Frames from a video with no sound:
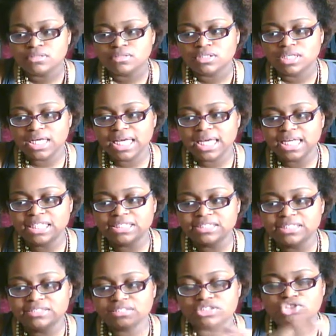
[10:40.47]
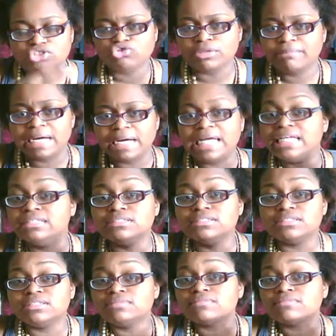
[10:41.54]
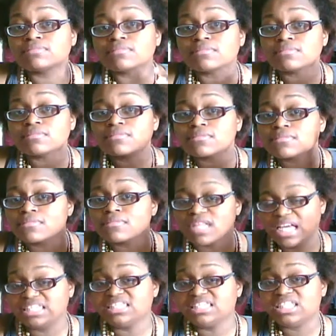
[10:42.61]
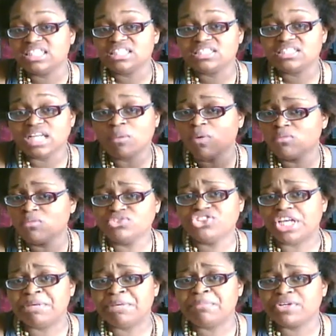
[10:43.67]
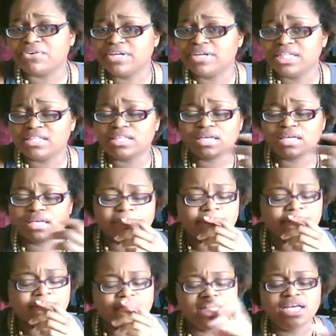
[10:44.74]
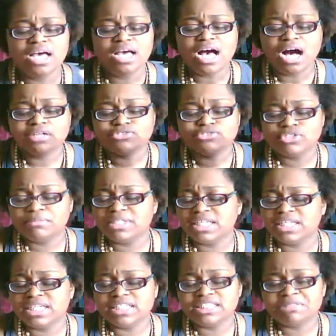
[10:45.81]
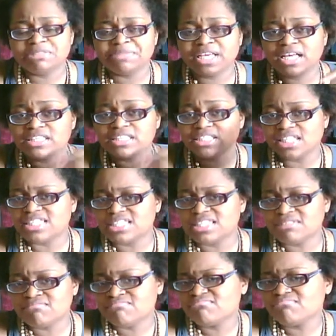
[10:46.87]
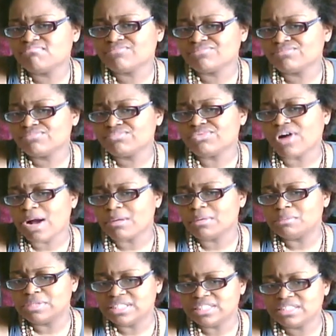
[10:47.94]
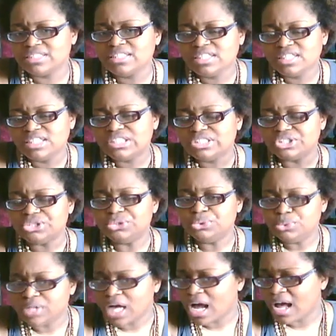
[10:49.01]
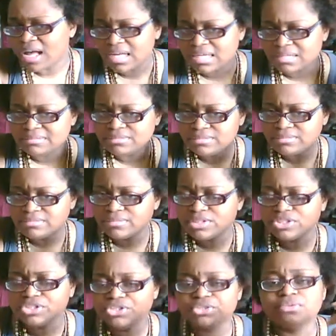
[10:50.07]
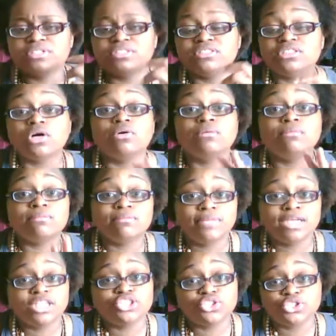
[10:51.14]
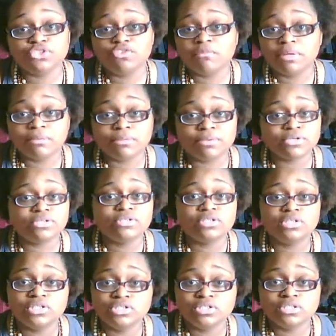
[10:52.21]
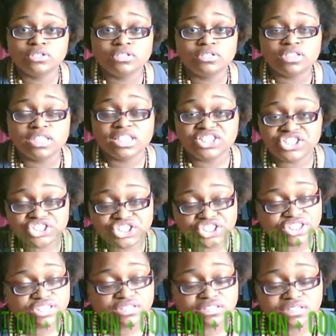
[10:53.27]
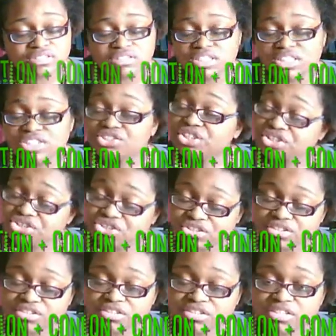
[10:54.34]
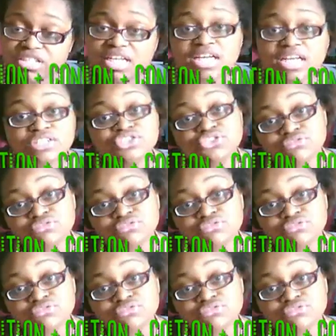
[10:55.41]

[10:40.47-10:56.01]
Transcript: and trim my ends as needed. I won't shape it or anything, but I'll trim the ends because it's probably due time to do it. So make sure you remember condition, condition, and trim.